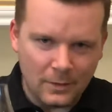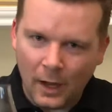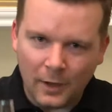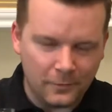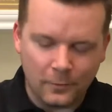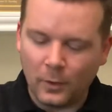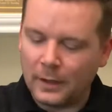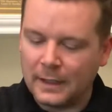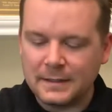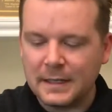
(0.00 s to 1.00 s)
hunt for
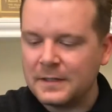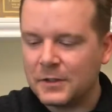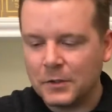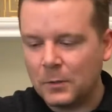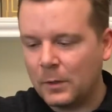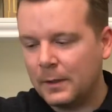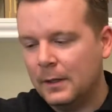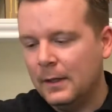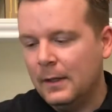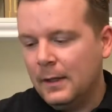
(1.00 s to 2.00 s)
it. It's a good one.
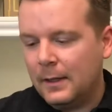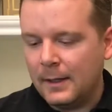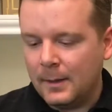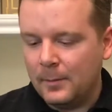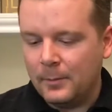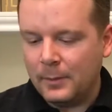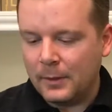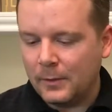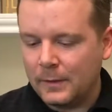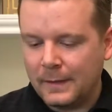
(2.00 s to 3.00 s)
But
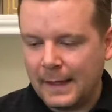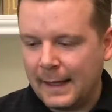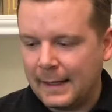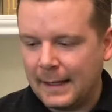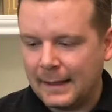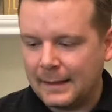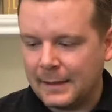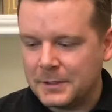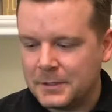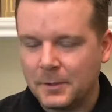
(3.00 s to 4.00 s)
other than that,
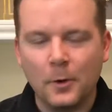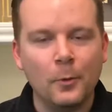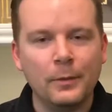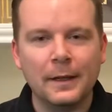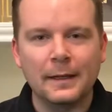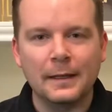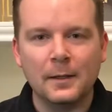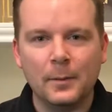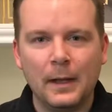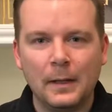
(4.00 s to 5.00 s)
I sure hope that I can
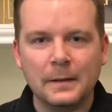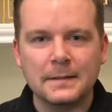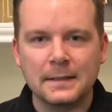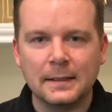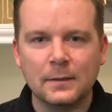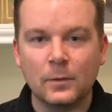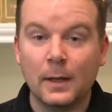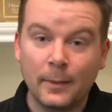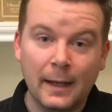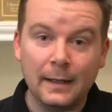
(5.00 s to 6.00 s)
get a bottle of this again. Would
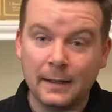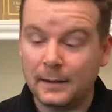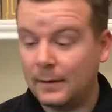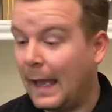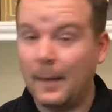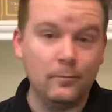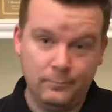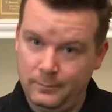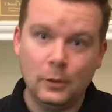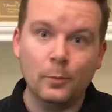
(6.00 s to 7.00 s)
I buy it again?
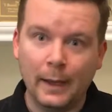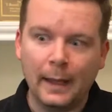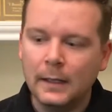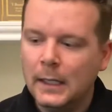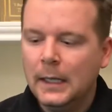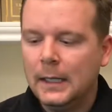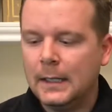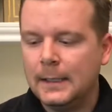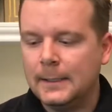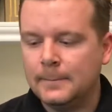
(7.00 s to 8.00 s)
You bet.
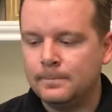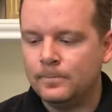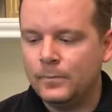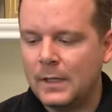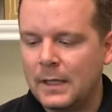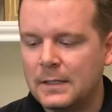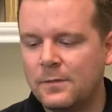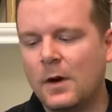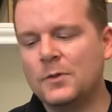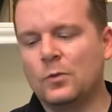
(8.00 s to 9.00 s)
As
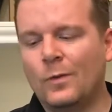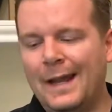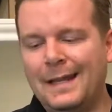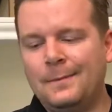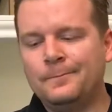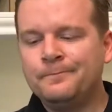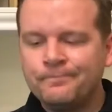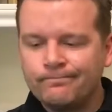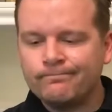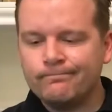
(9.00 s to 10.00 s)
far as a rating
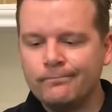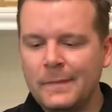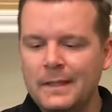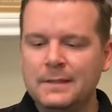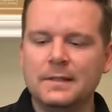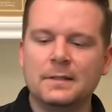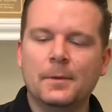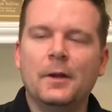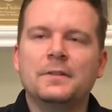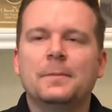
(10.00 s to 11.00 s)

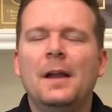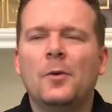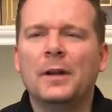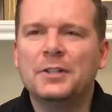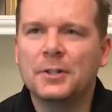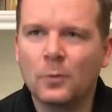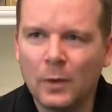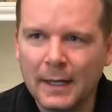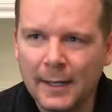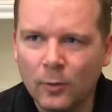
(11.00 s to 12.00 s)
system goes, I'm not quite sure
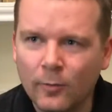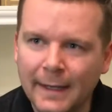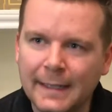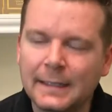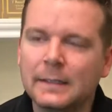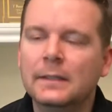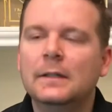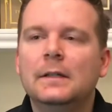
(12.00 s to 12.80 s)
what kind of rating